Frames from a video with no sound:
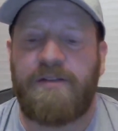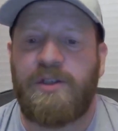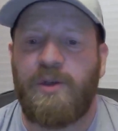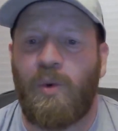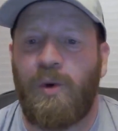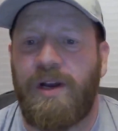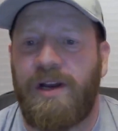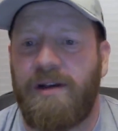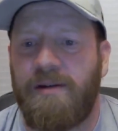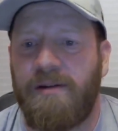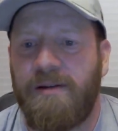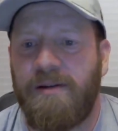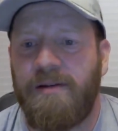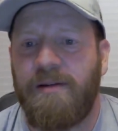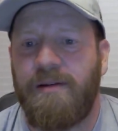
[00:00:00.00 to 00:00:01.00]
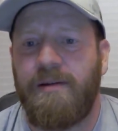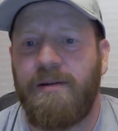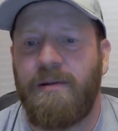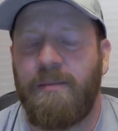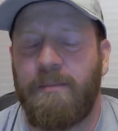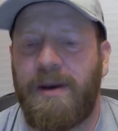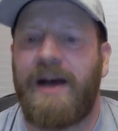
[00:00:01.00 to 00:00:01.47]
sorting
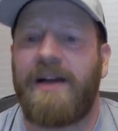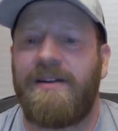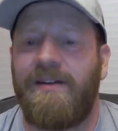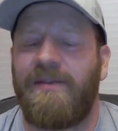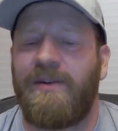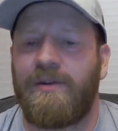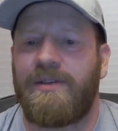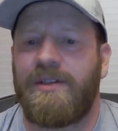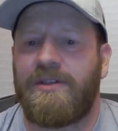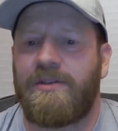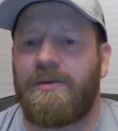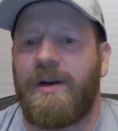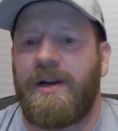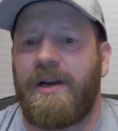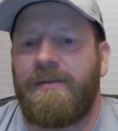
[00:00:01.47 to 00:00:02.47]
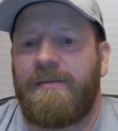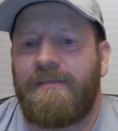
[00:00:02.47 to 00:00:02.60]
by difficulty and terrain,